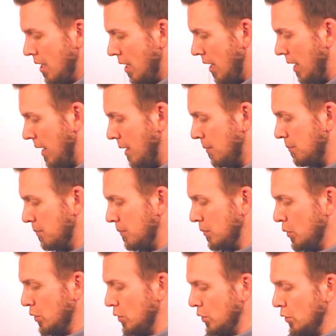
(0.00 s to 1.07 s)
um,
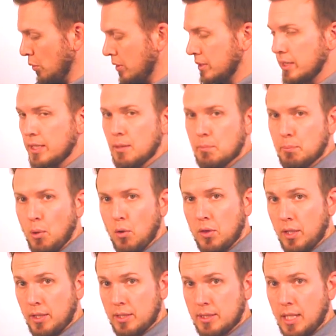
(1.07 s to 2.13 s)
you can see them both
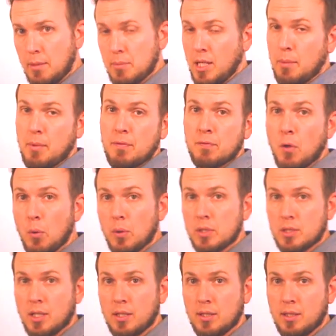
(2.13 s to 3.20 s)
at the same time and
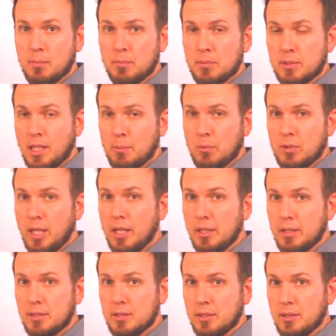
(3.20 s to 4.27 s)
focus on them
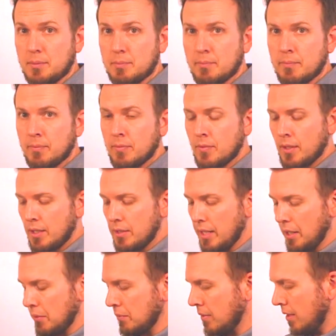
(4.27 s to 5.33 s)
simultaneously.
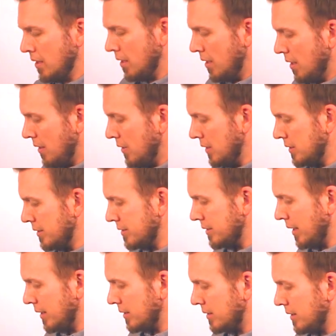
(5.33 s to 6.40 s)
Now, this is
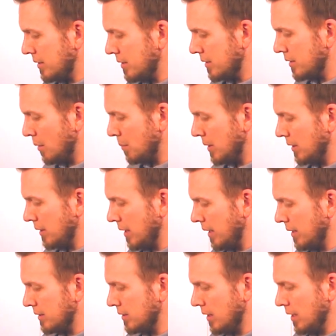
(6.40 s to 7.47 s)
not this is something
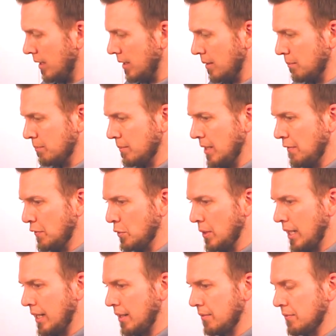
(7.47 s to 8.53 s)
that um, if you
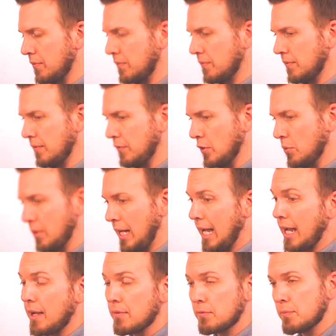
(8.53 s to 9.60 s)
have if you don't
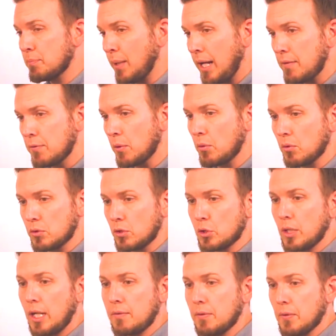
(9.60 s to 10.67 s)
have bifocals or
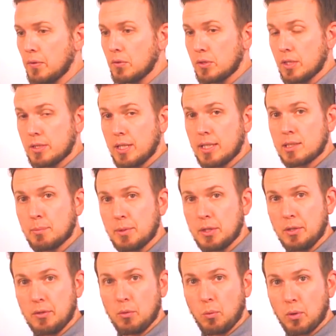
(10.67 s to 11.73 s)
trifocals, it's not something
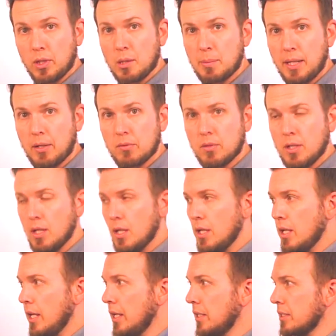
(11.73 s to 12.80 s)
you need to worry about.
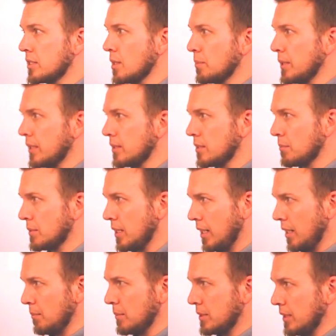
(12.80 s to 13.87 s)
It is something
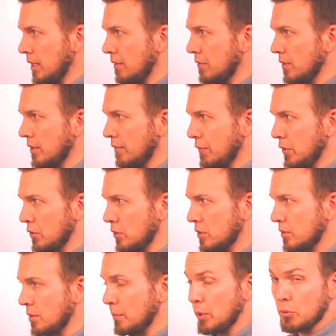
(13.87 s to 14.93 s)
sometimes even if you're
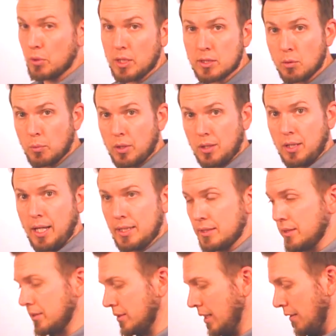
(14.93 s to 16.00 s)
somebody who doesn't wear
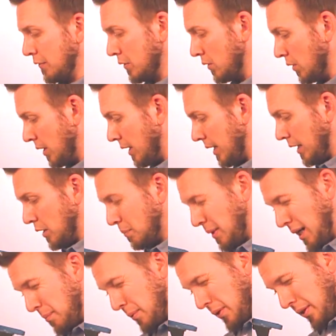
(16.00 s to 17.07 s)
glasses, if you're looking at your
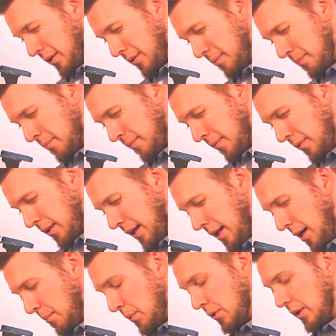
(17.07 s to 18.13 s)
paper here,
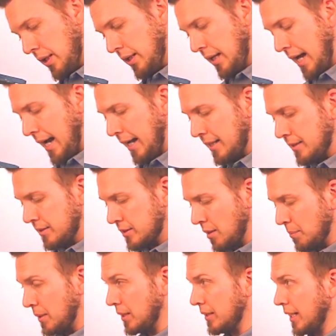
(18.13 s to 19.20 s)
and I'm looking at
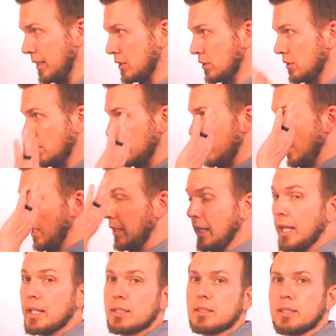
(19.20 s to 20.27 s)
something that's a
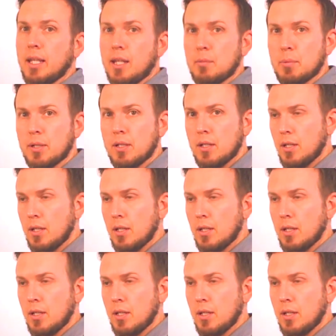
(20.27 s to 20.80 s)
landscape,